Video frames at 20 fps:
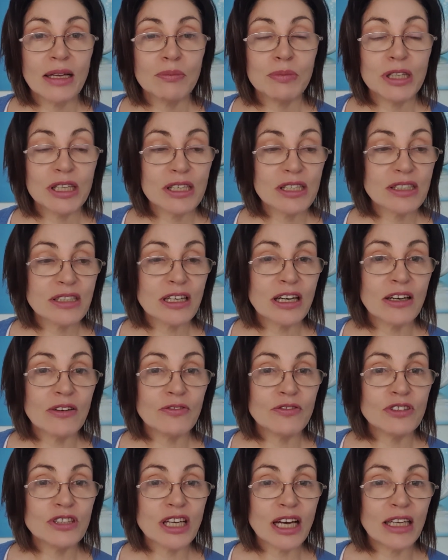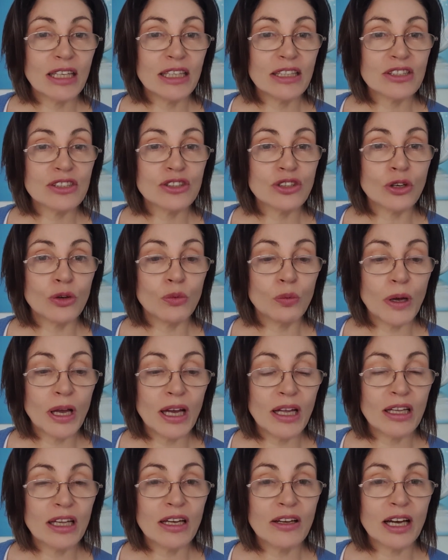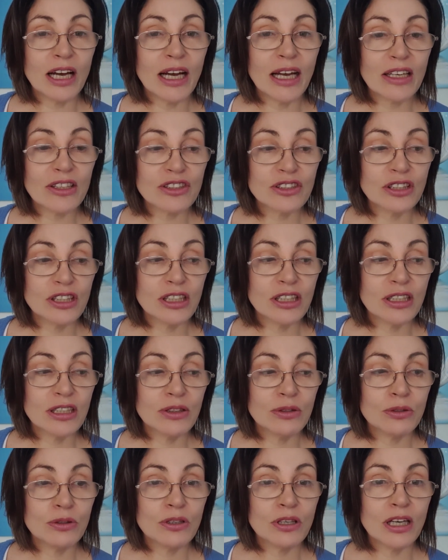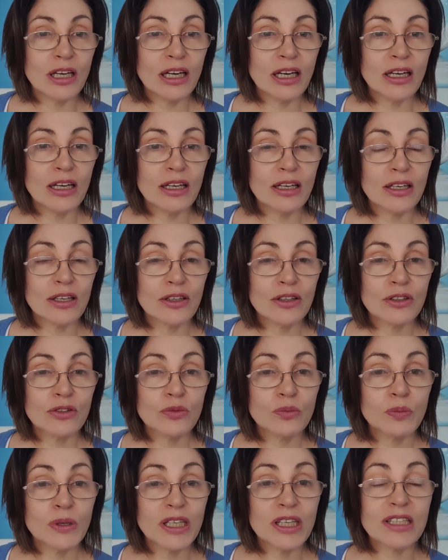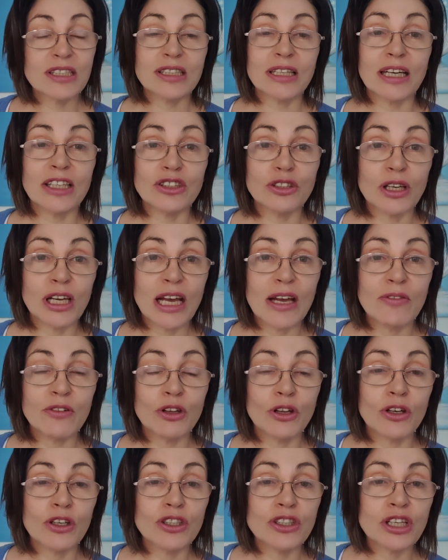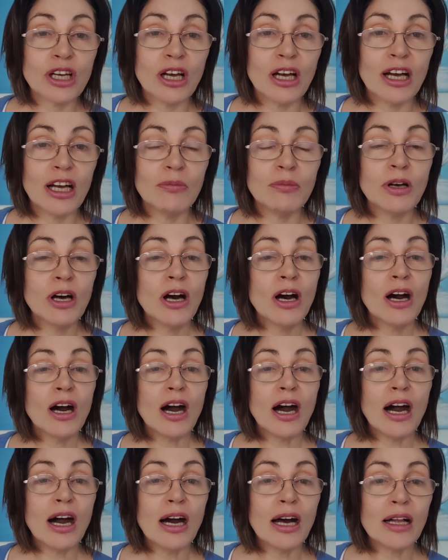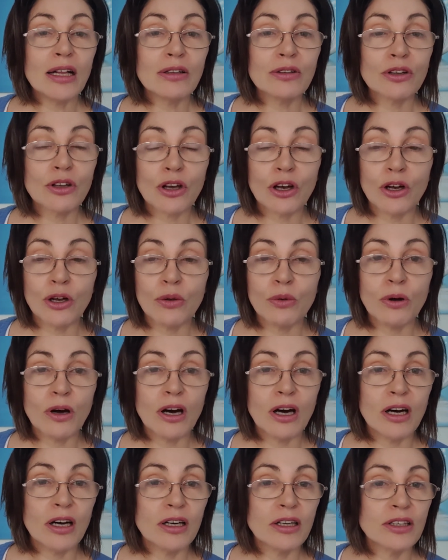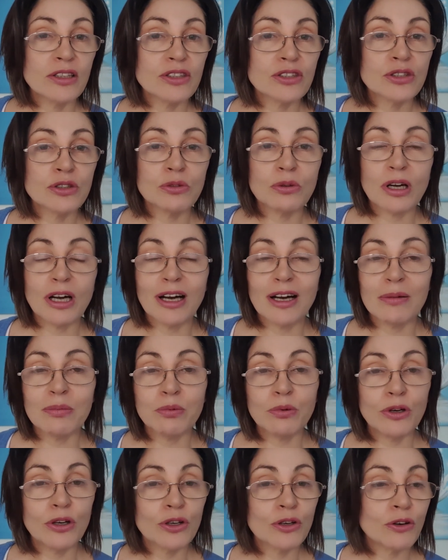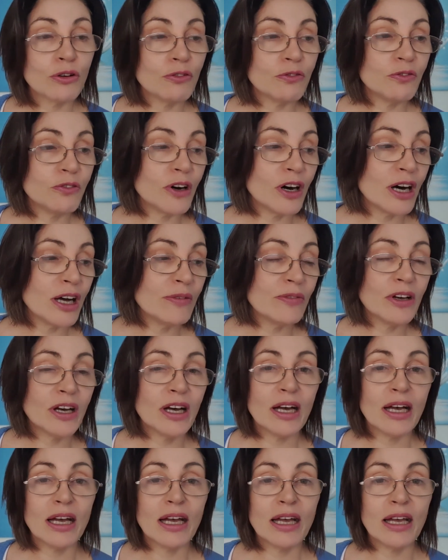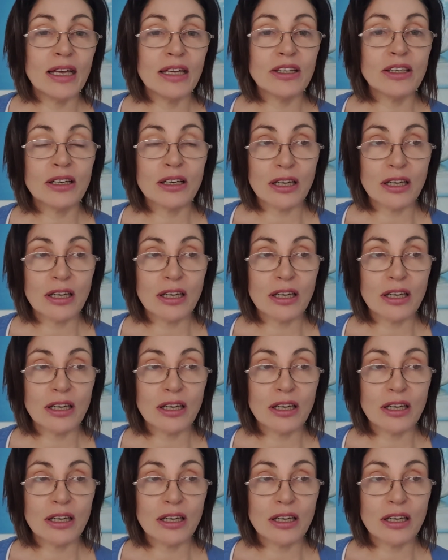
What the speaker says: because I've done it so well, I actually, because I don't have a lot of time, I'll go on to Upwork or Fiverr, and